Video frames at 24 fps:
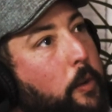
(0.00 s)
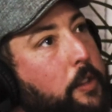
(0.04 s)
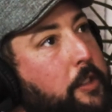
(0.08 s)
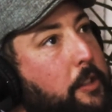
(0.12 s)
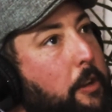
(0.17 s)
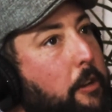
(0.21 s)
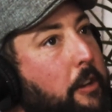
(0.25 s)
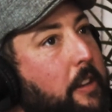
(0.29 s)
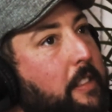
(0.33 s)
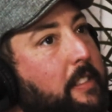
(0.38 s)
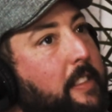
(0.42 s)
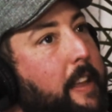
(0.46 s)

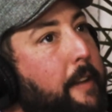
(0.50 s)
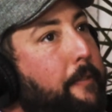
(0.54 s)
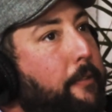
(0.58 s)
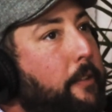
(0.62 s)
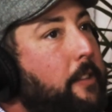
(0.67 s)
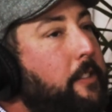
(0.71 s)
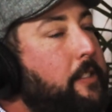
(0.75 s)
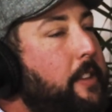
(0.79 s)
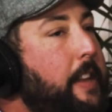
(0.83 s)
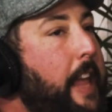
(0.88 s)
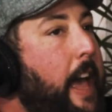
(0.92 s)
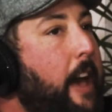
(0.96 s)
there a
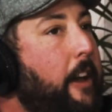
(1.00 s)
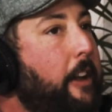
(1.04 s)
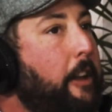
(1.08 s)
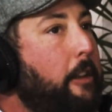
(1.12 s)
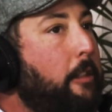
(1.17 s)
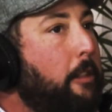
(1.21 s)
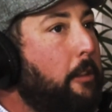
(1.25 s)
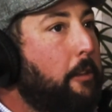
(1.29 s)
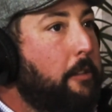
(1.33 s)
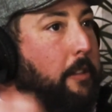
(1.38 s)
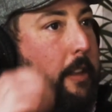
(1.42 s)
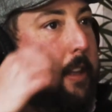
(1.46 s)
difference in how you
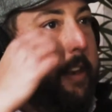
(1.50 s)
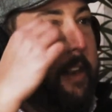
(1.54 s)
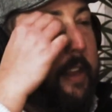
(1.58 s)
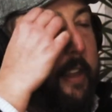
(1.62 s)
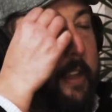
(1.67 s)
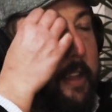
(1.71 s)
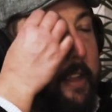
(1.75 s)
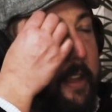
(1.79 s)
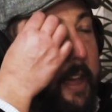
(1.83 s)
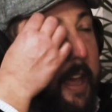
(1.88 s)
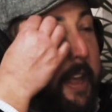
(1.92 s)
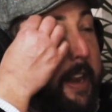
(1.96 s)
looked at
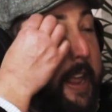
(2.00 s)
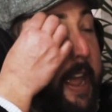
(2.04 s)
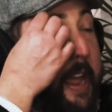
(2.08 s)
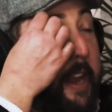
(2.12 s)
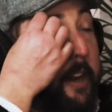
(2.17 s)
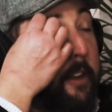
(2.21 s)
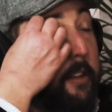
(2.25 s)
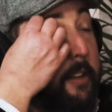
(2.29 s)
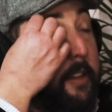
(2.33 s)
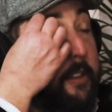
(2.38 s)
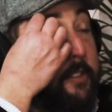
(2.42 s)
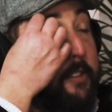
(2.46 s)

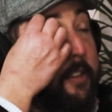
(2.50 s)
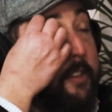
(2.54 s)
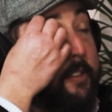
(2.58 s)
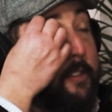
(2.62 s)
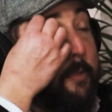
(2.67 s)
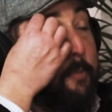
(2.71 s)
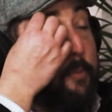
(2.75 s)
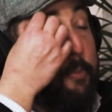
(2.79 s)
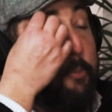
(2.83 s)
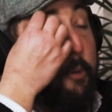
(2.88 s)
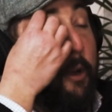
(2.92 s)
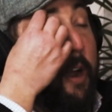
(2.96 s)
handling
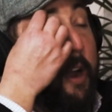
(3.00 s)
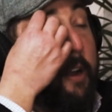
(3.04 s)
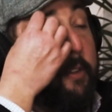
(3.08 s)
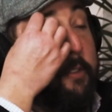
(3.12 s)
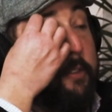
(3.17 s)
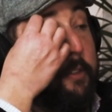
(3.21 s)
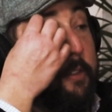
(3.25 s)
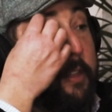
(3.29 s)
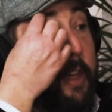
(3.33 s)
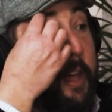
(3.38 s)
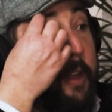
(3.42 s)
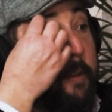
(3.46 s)
systems prior
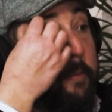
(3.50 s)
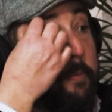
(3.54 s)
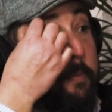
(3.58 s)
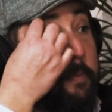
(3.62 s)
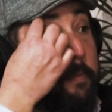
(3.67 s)
to that?